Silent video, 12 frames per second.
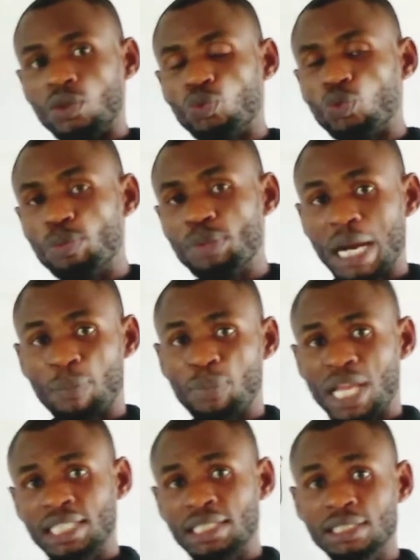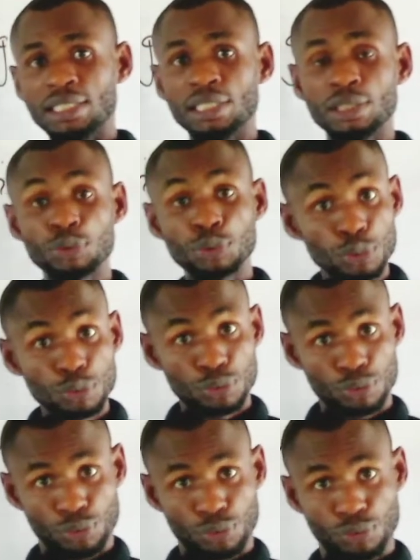we'll be applying the
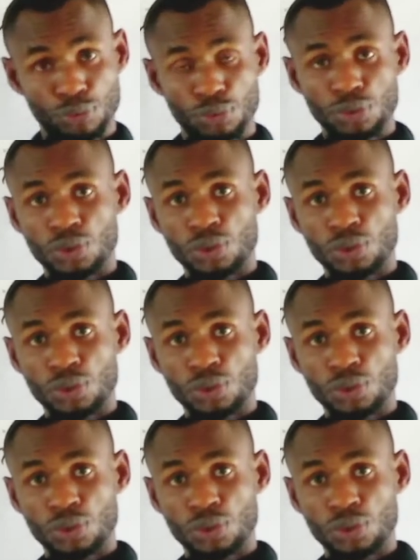rules